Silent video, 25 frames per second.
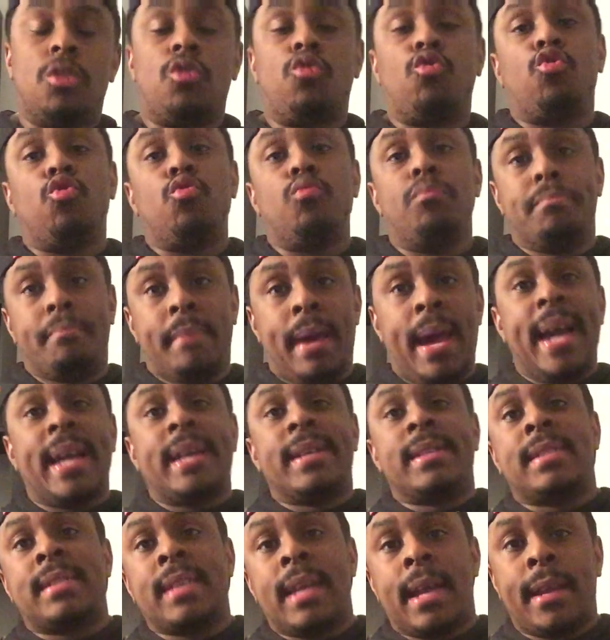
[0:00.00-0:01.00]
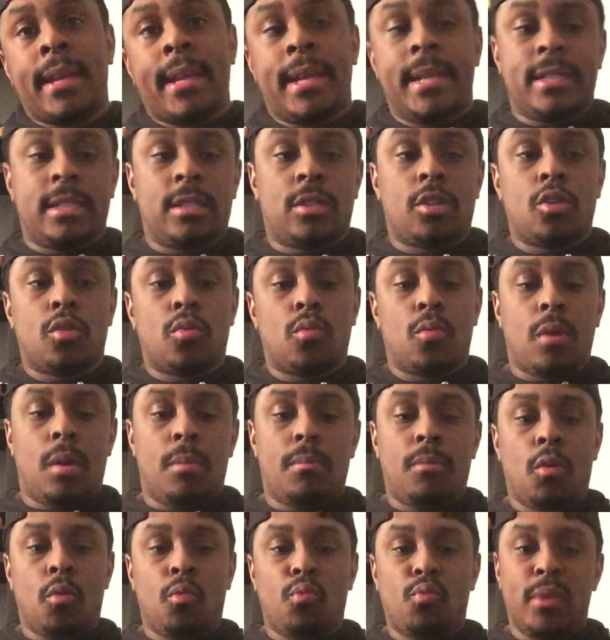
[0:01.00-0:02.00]
Drew McIntyre gets to the
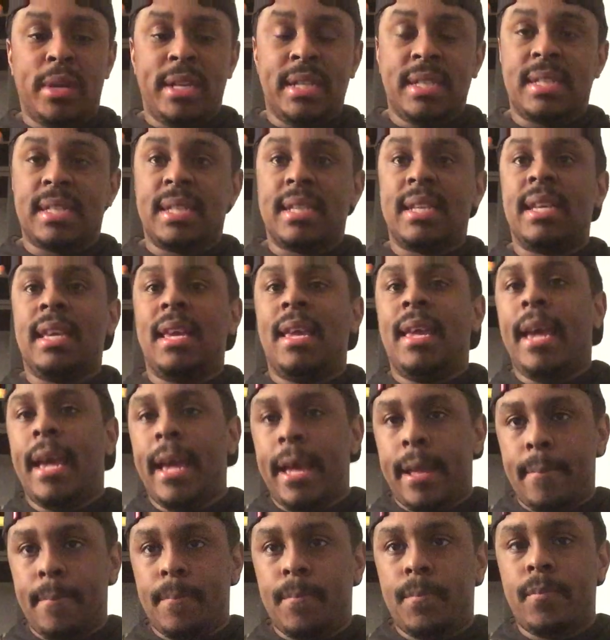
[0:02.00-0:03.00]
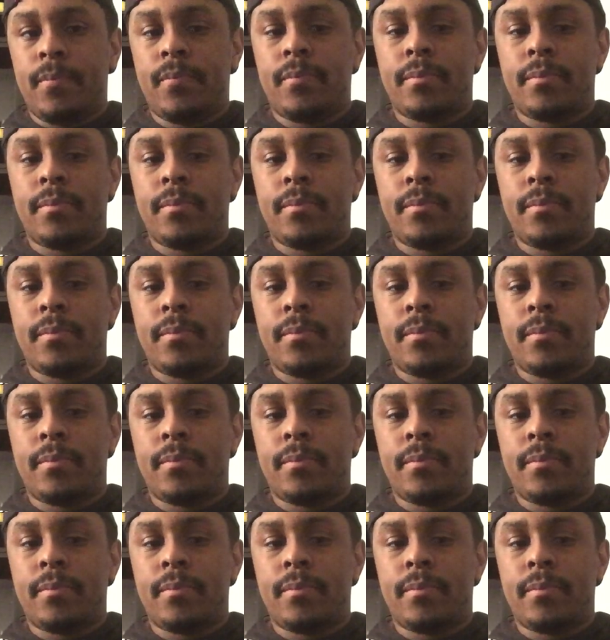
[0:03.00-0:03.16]
Rumble, wins it again,